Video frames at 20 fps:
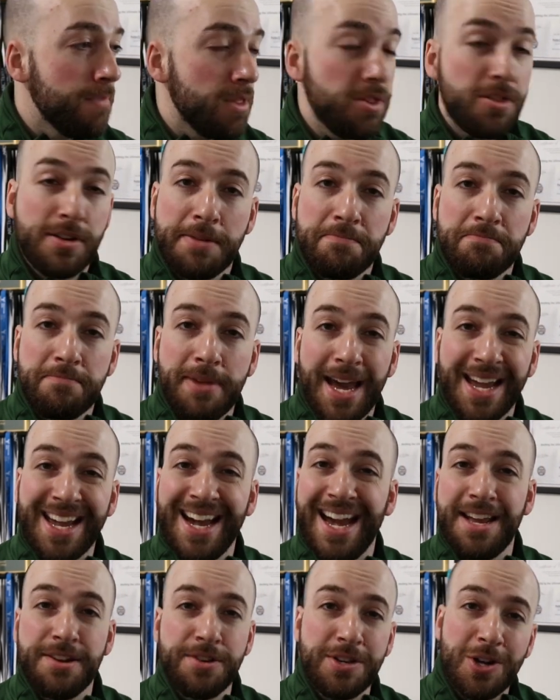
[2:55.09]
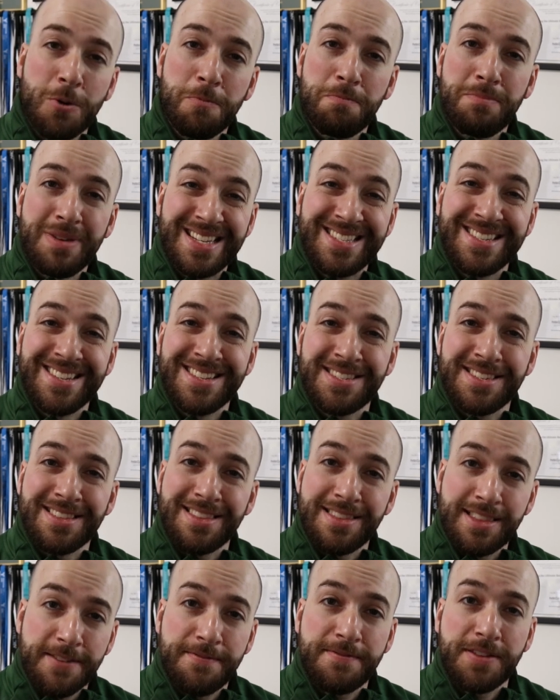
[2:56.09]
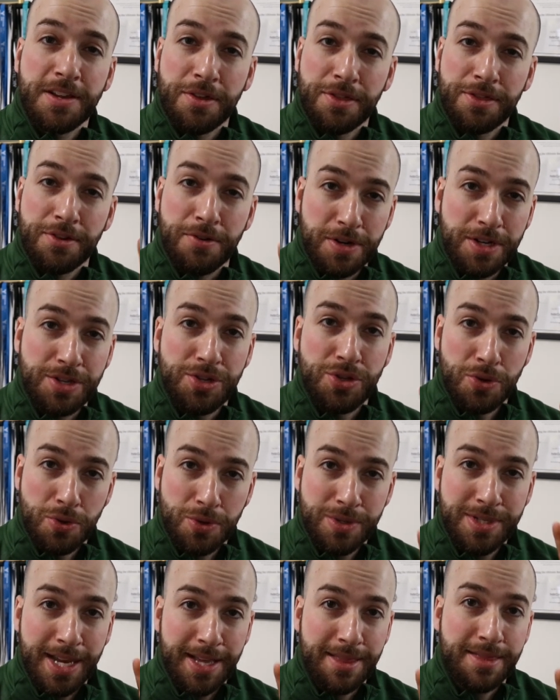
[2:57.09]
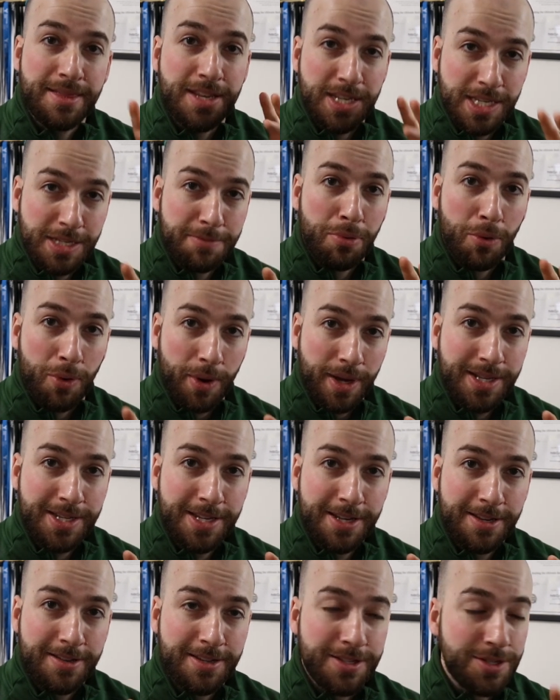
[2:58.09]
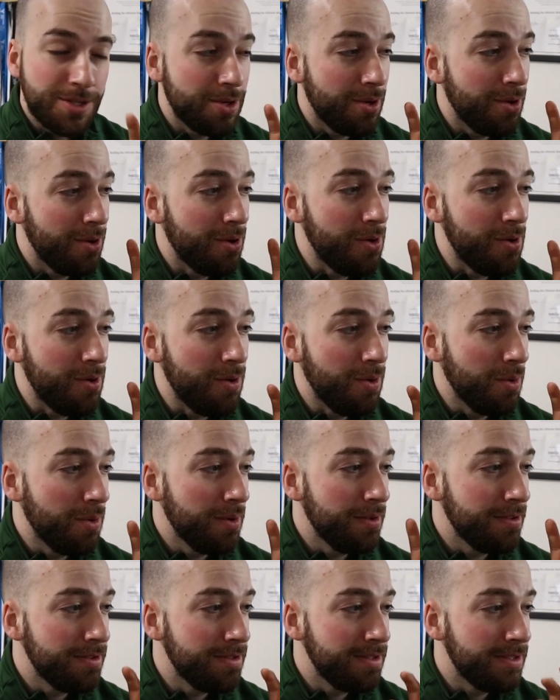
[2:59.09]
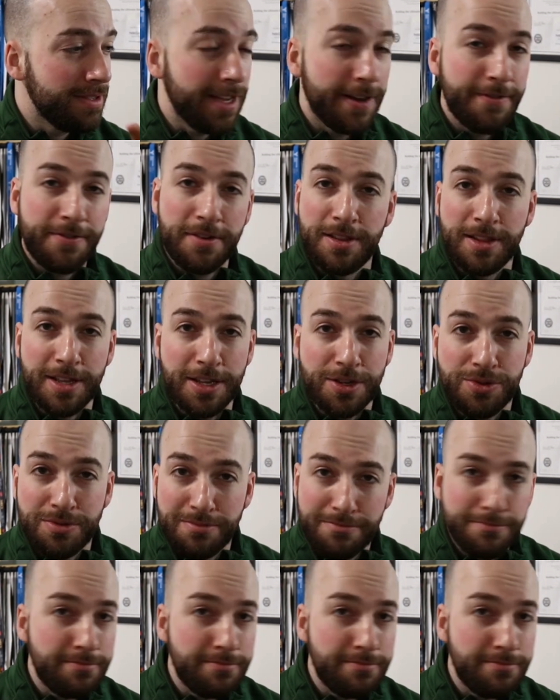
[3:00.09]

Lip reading: Looking back, I had no business lifting 32s at this point, so definitely